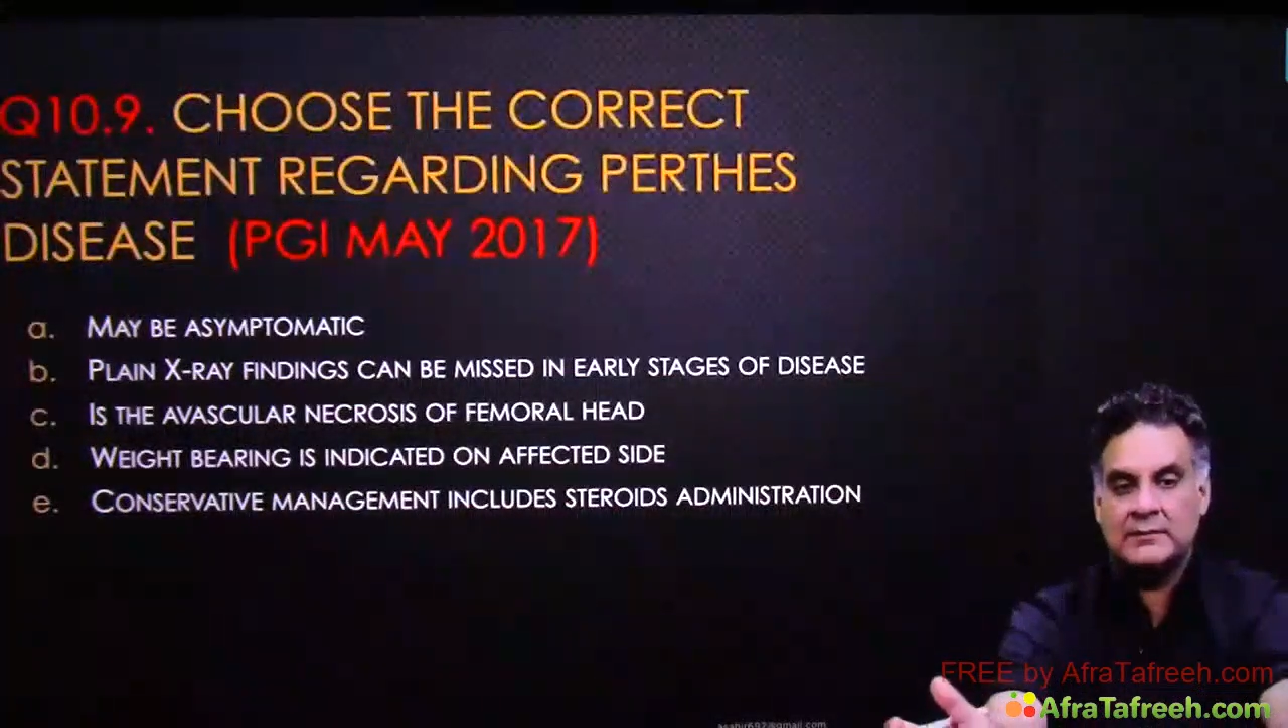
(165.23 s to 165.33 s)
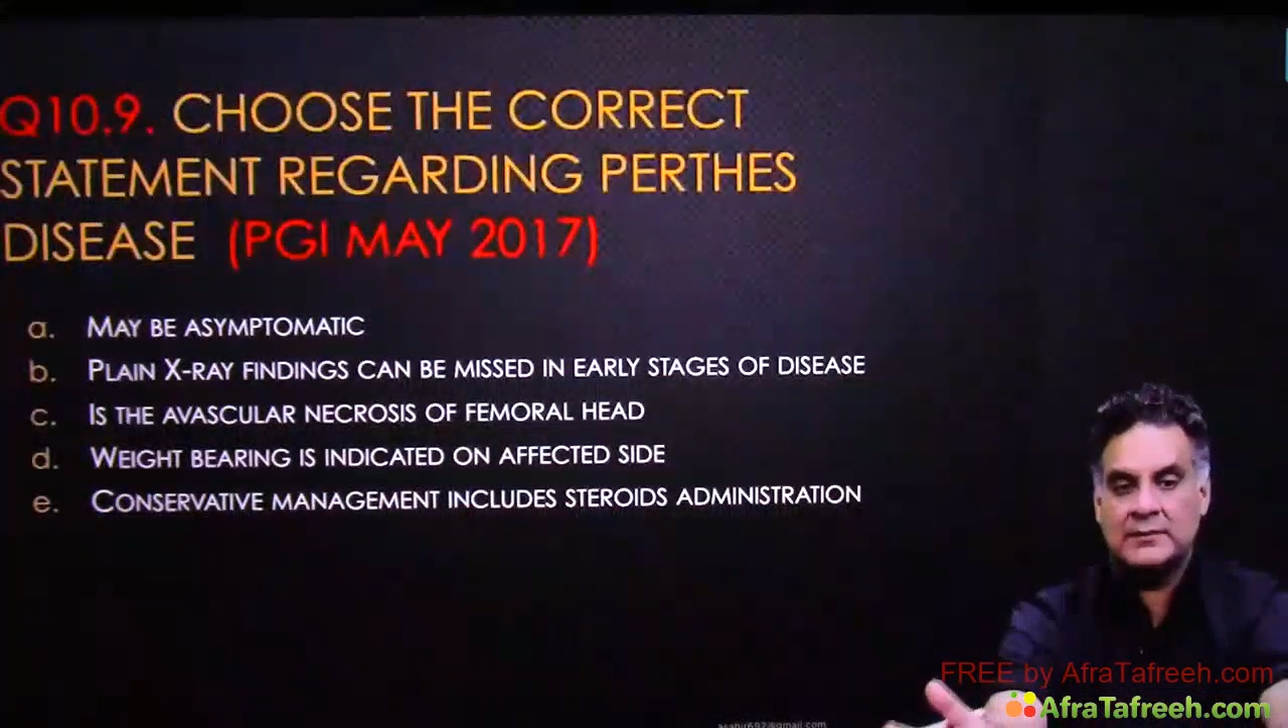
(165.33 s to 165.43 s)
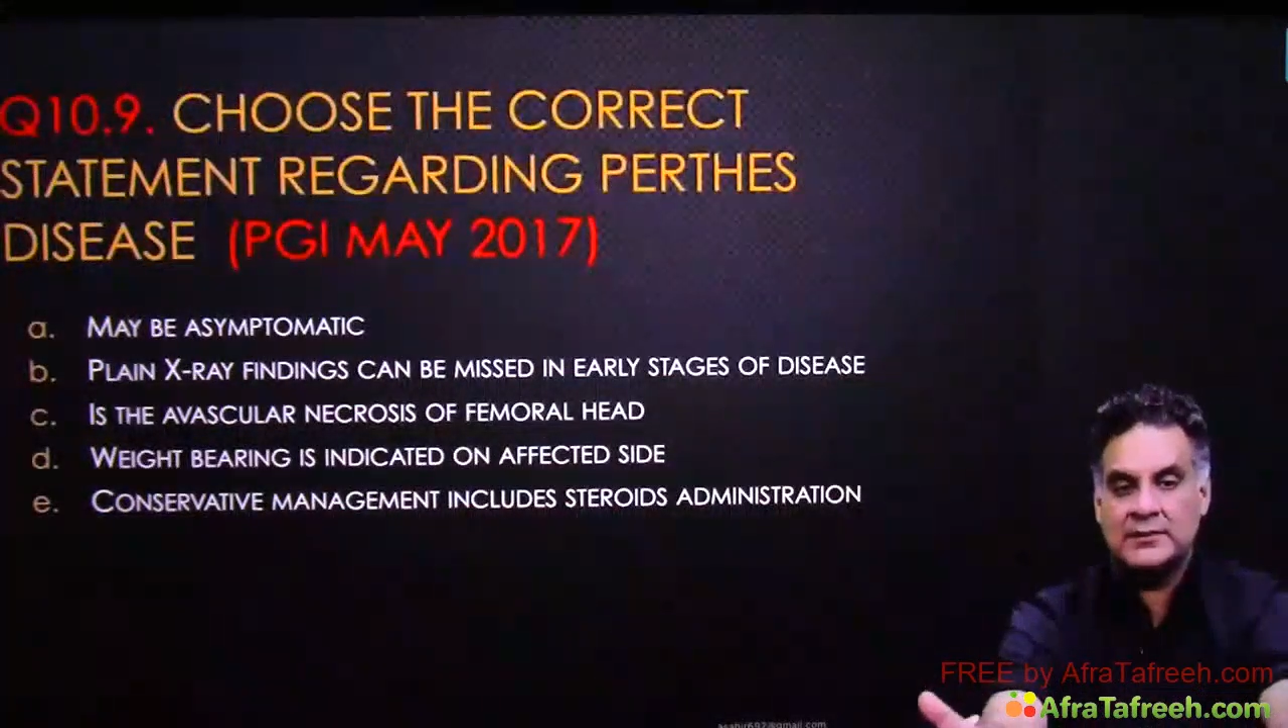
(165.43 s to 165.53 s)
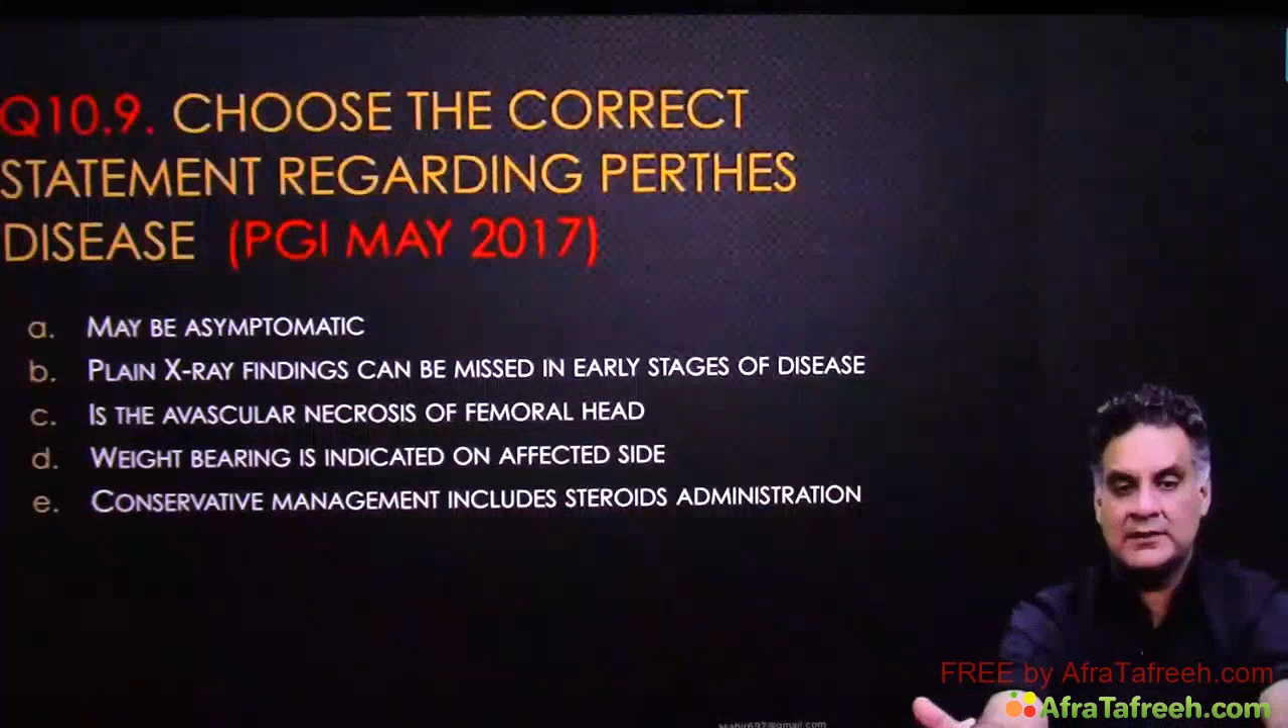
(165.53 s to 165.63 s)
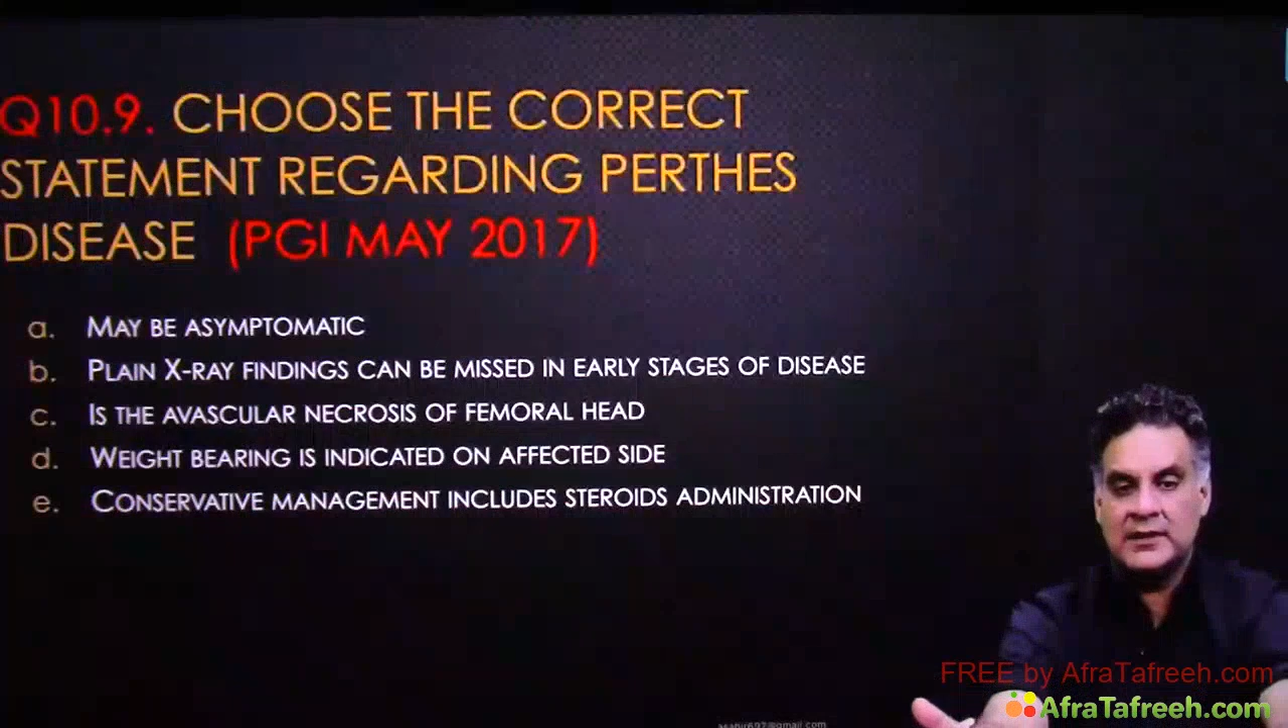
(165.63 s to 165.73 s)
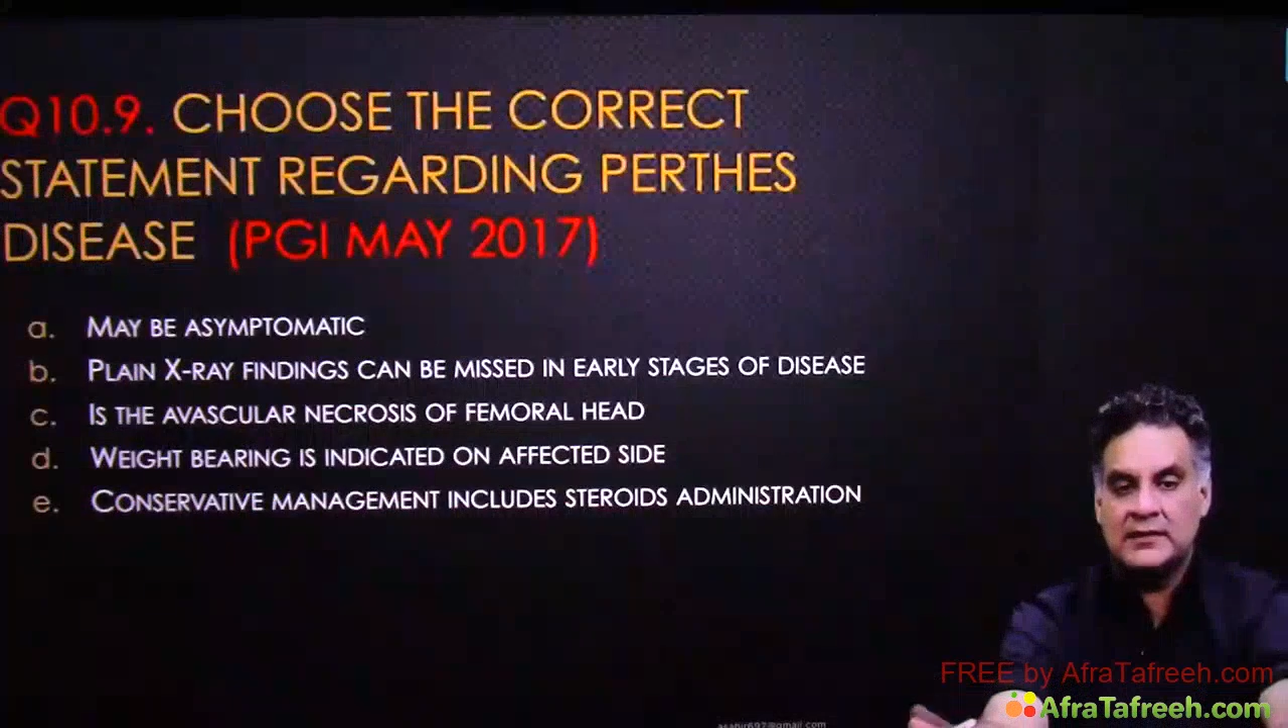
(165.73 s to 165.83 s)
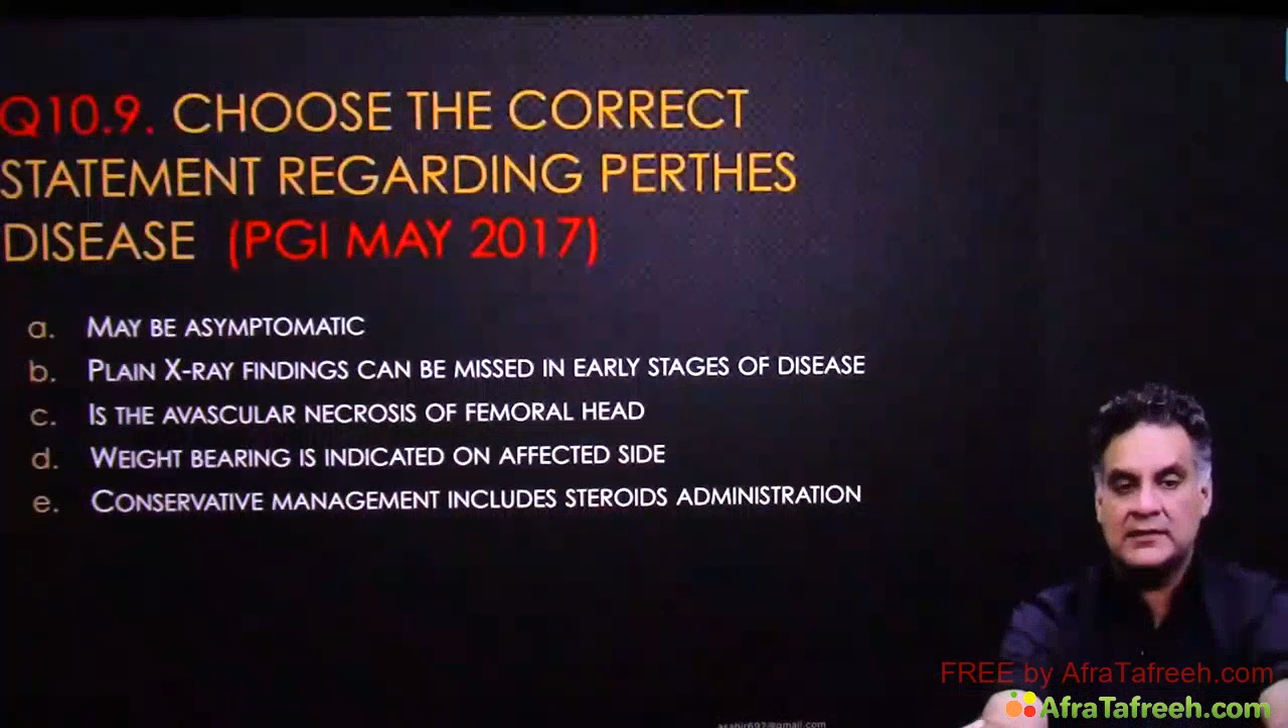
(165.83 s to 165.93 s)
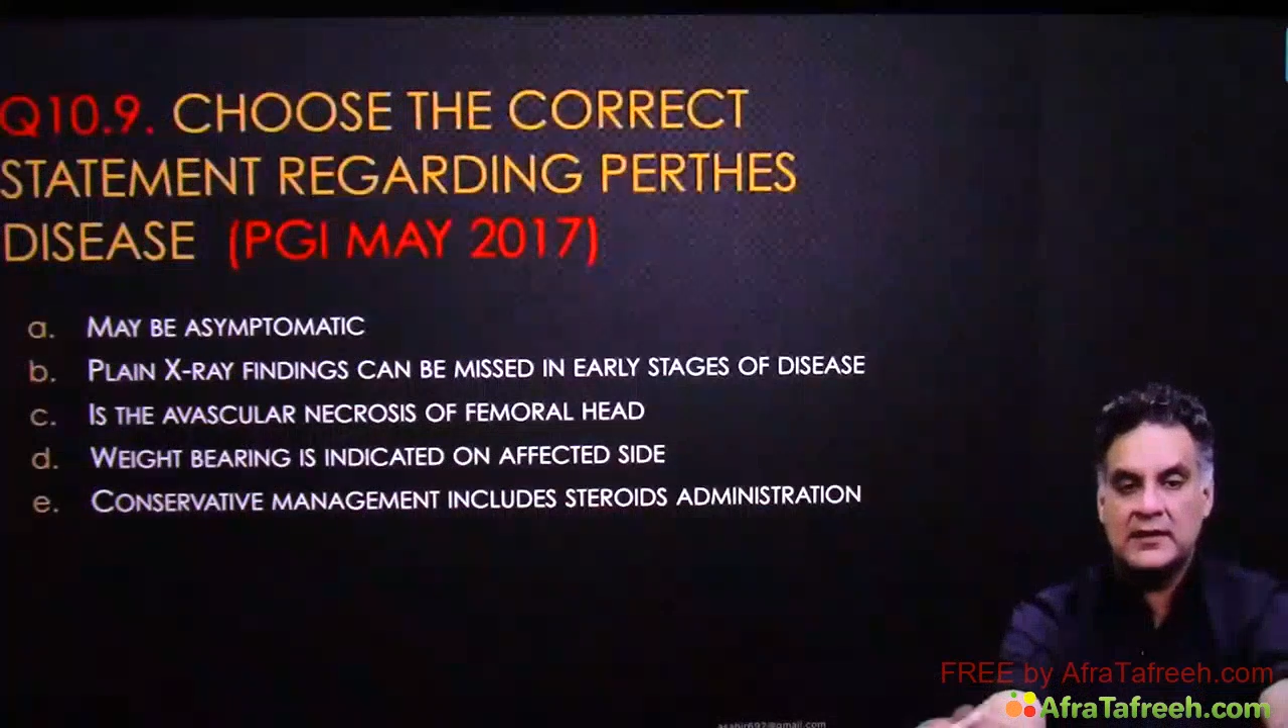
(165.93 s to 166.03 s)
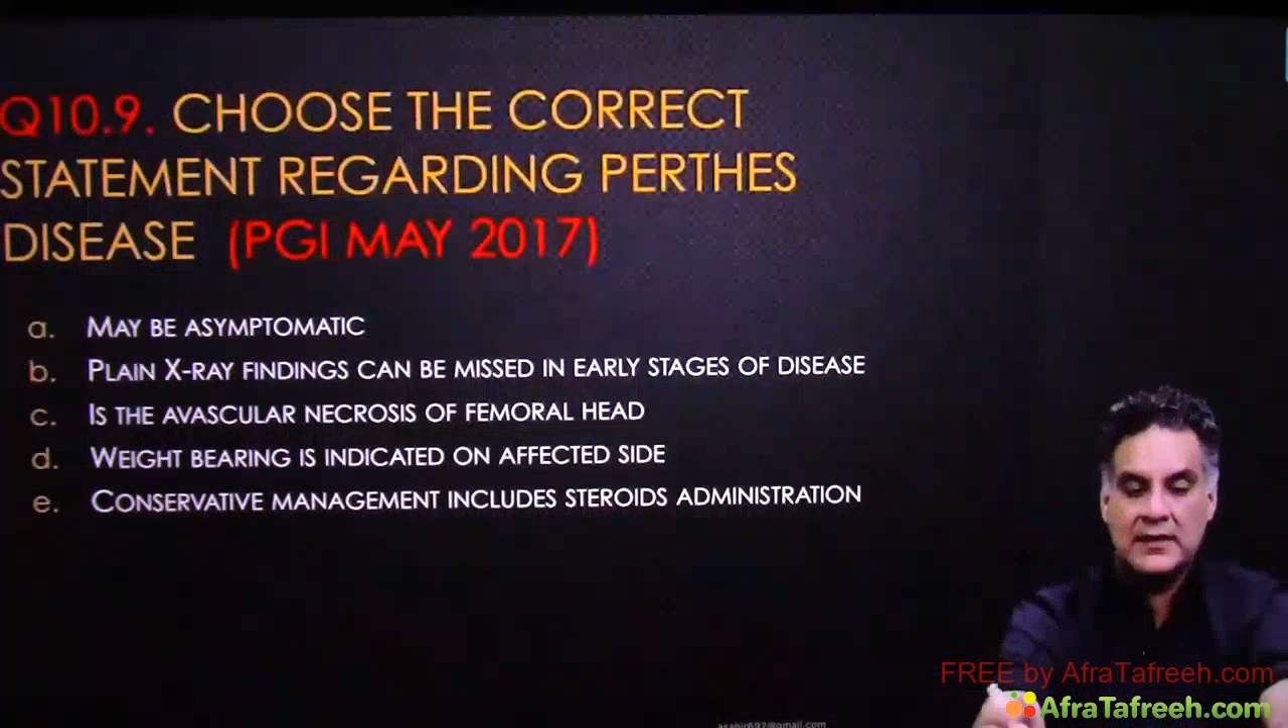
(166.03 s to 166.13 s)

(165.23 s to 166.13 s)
Perthes.